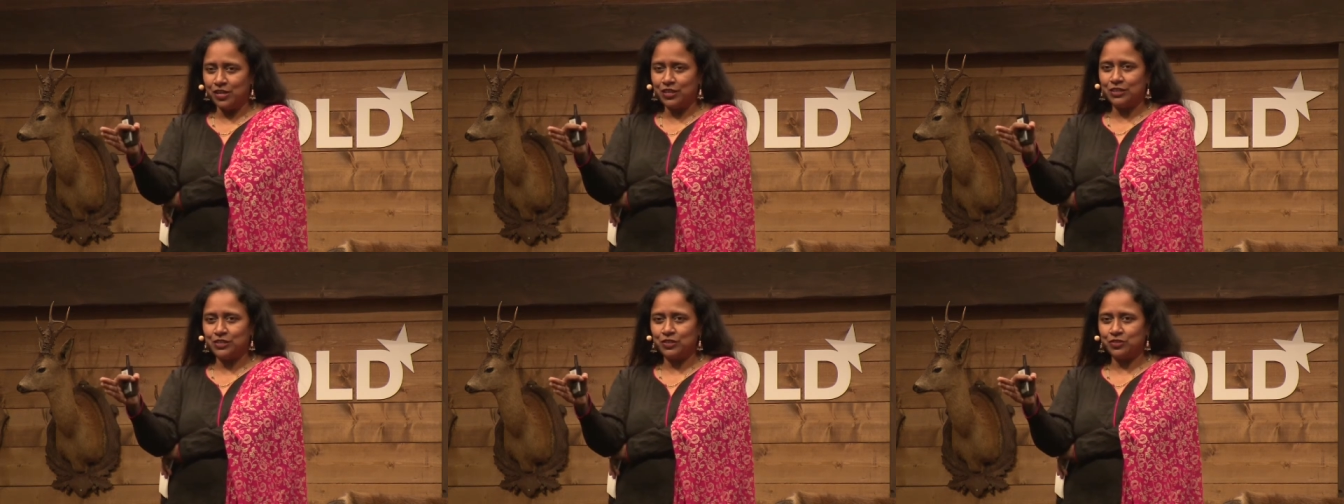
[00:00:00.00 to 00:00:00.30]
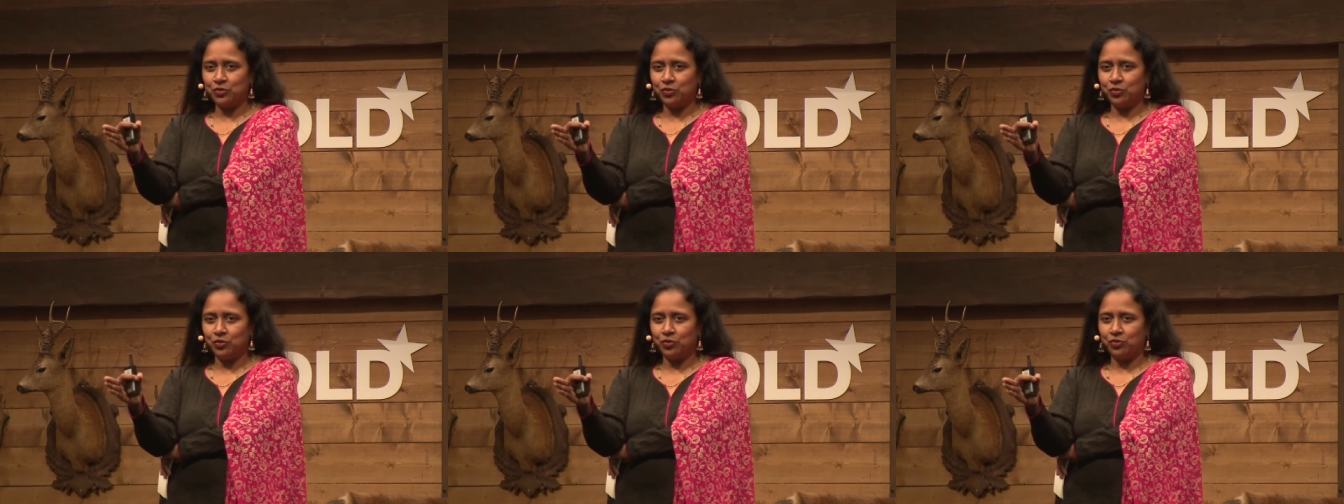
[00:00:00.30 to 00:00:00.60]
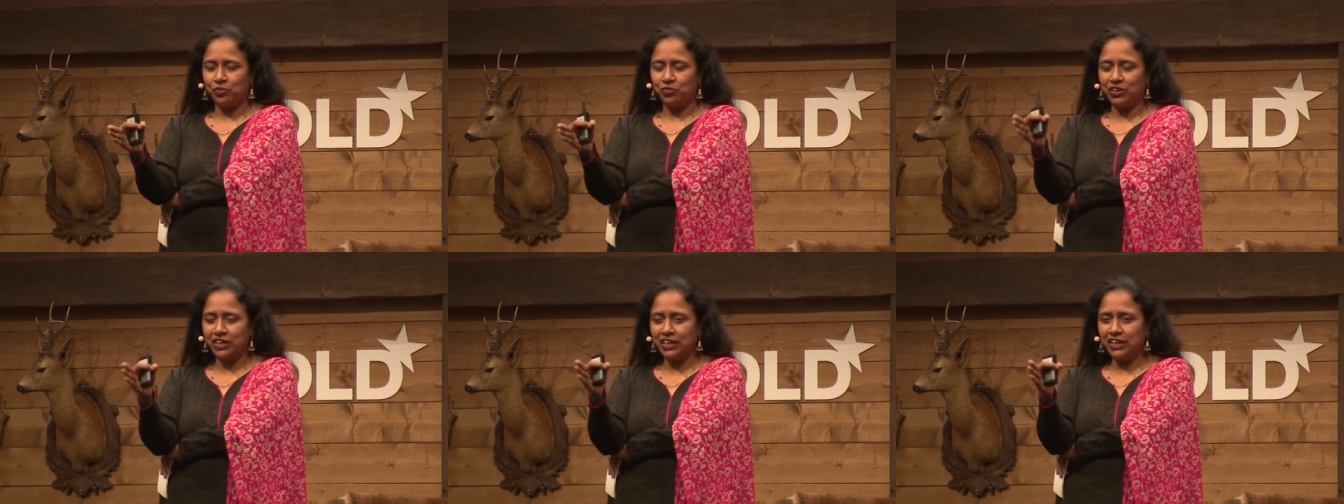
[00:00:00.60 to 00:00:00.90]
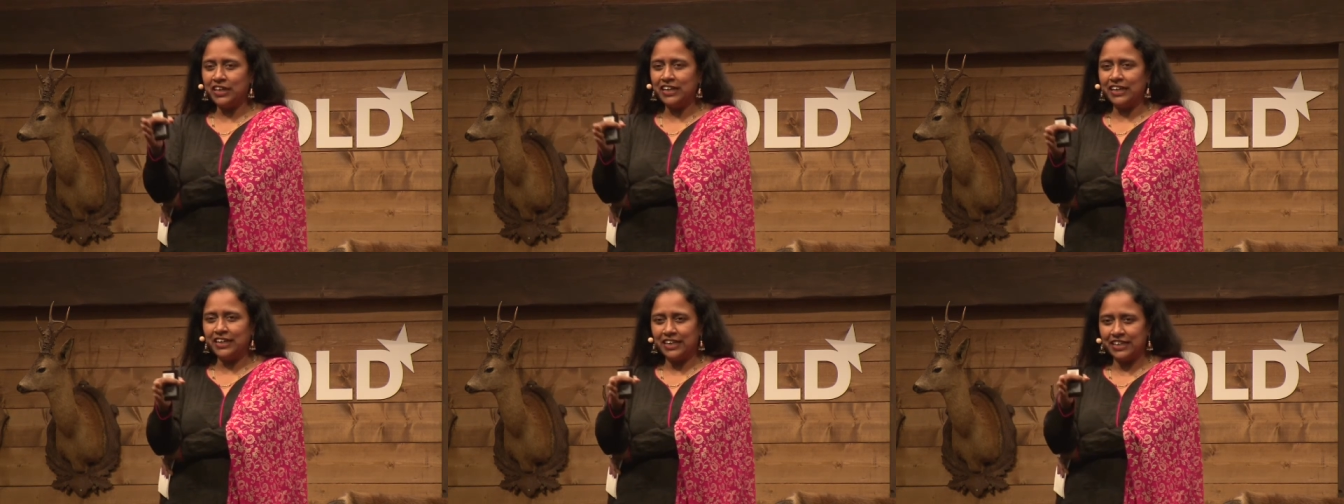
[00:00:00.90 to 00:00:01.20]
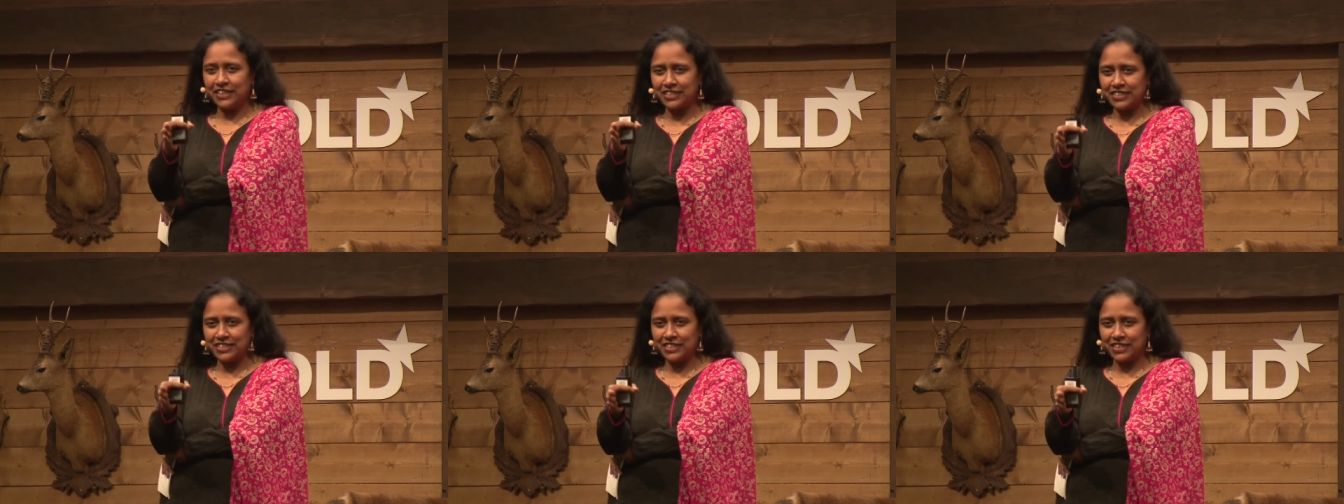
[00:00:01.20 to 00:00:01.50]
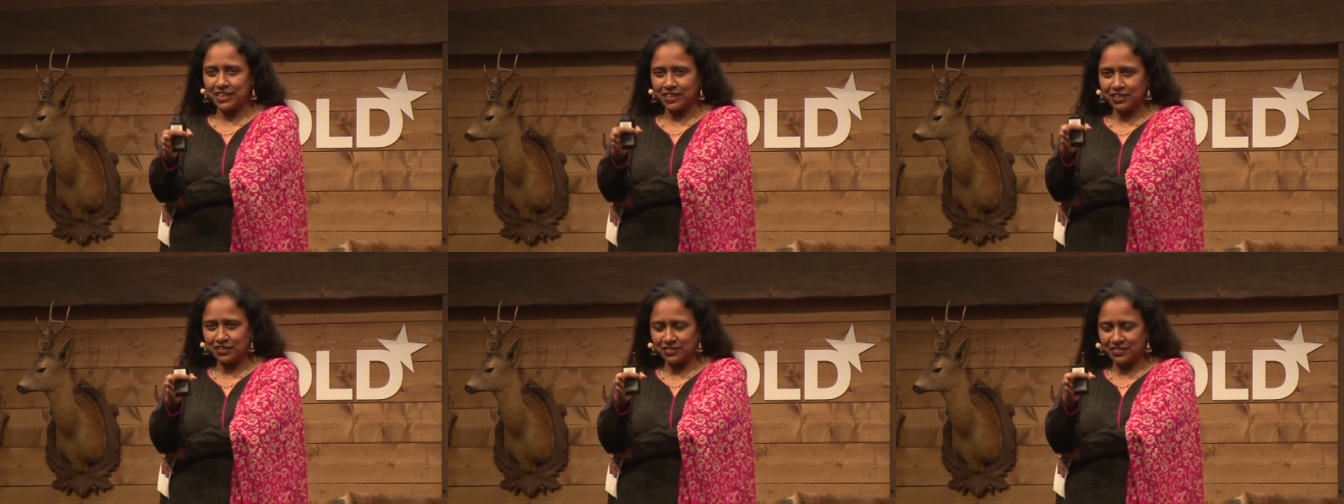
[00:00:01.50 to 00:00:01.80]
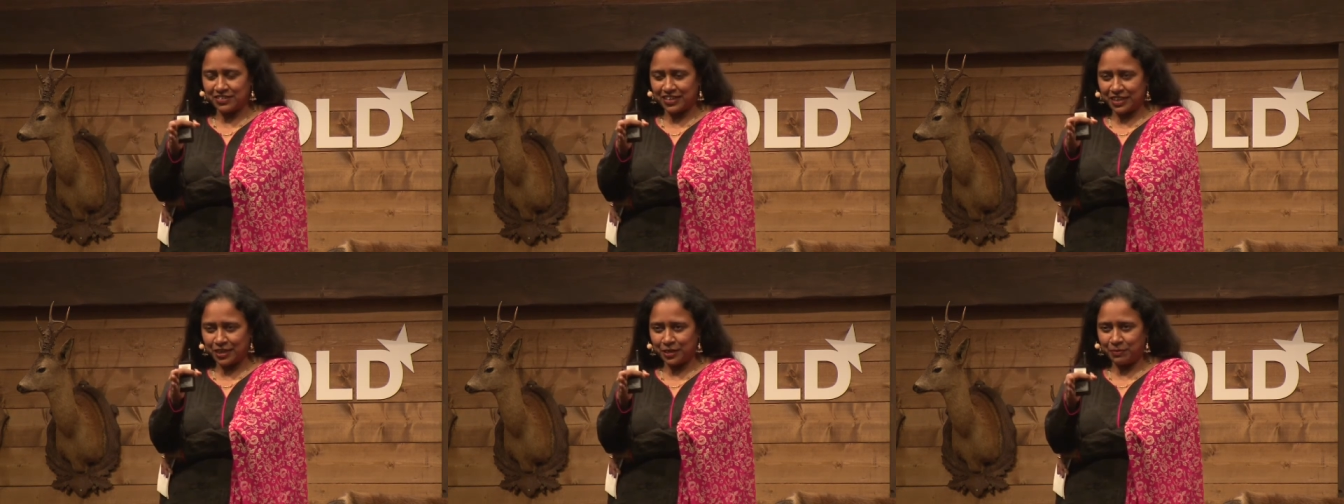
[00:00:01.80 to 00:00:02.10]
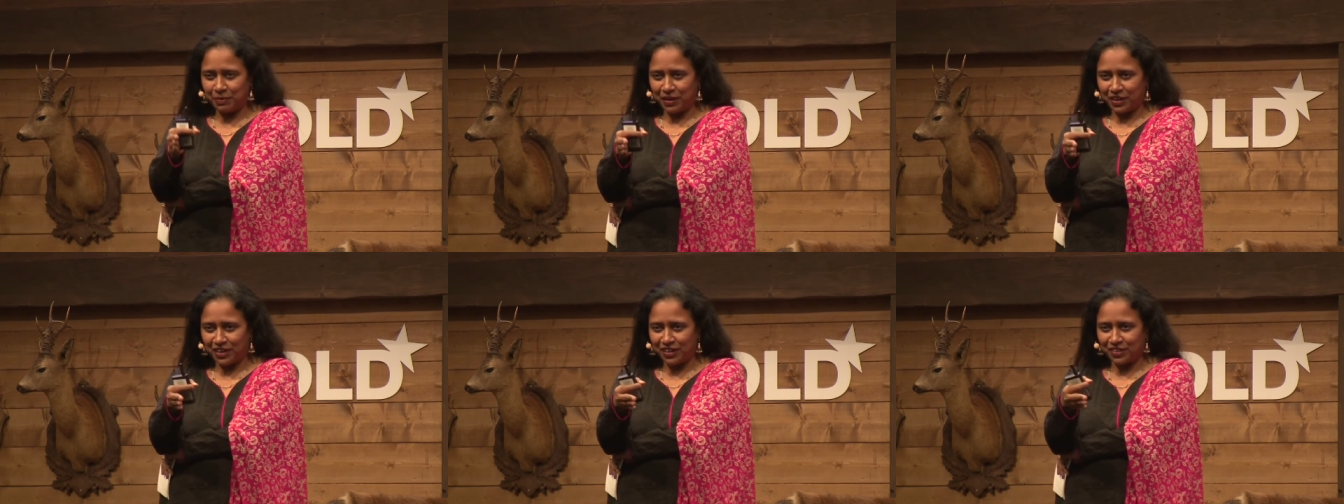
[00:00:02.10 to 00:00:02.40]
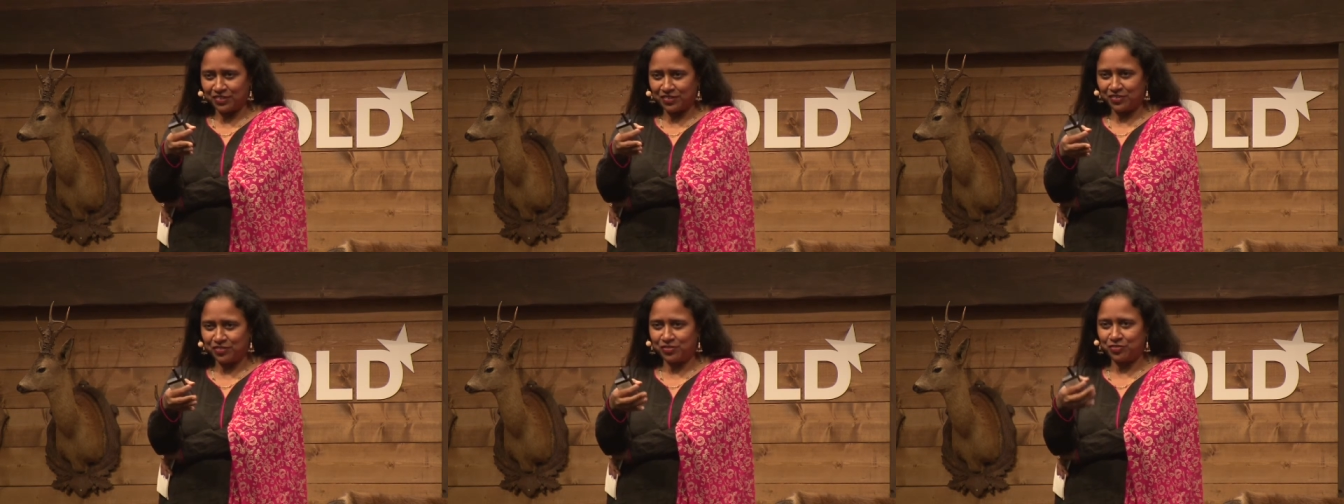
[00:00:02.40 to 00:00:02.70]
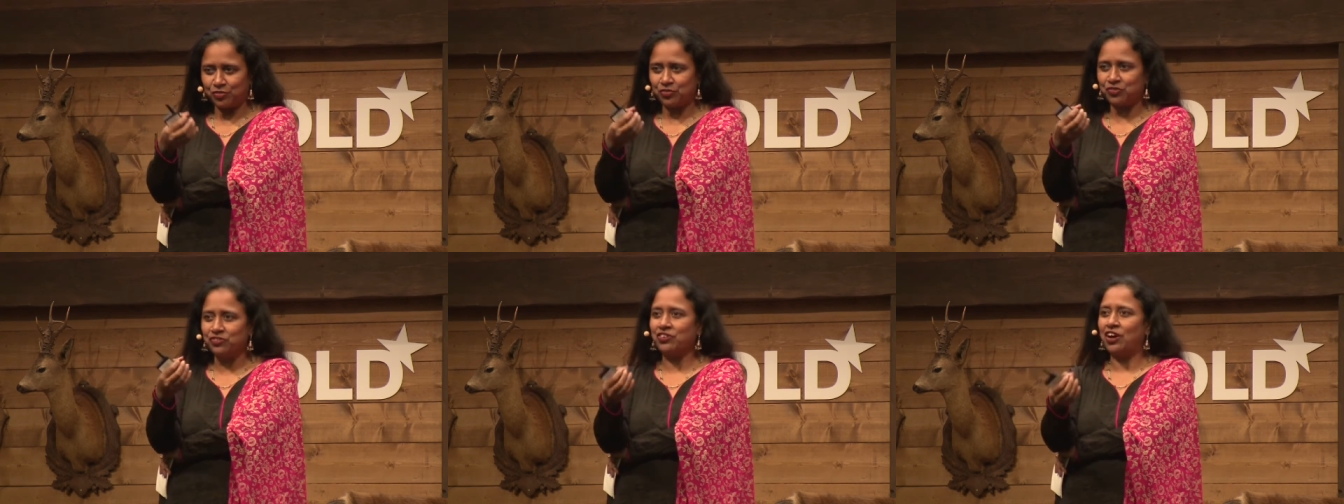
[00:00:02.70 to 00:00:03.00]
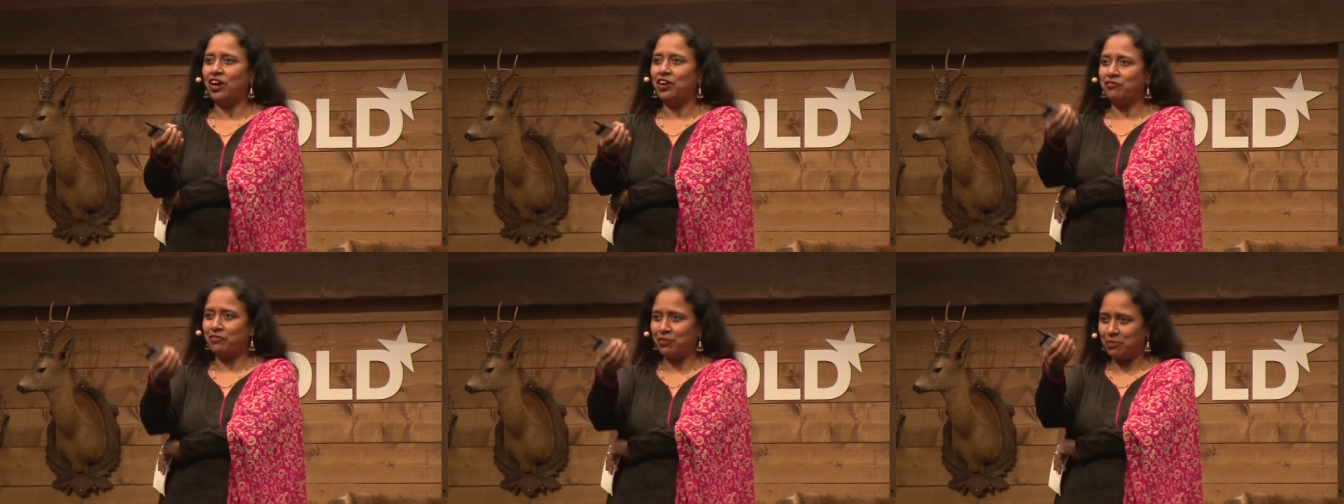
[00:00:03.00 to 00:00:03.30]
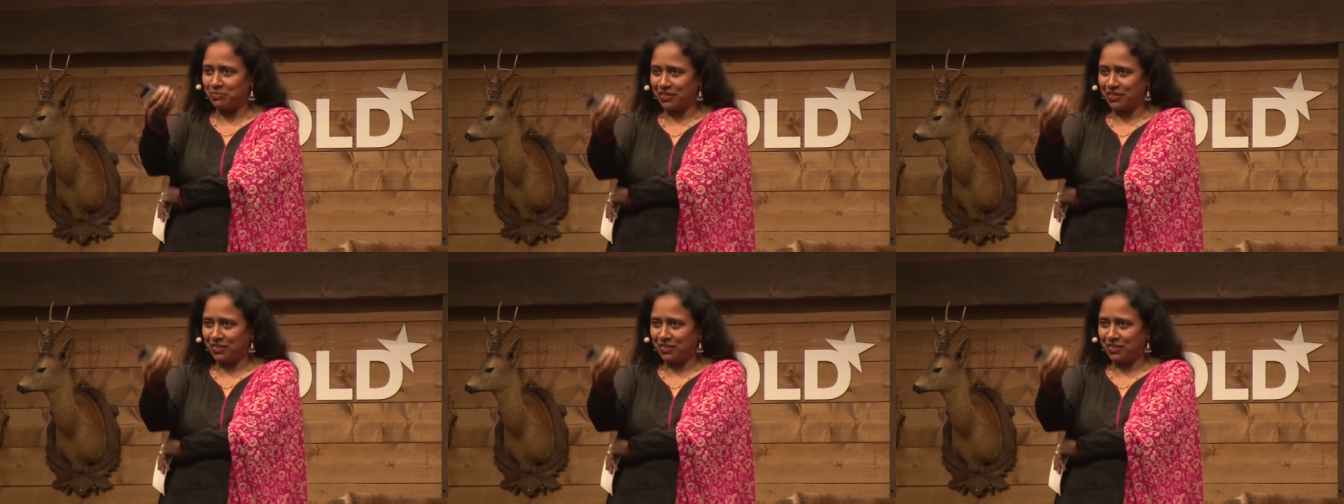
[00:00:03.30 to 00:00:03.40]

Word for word: So really, India's independence should start from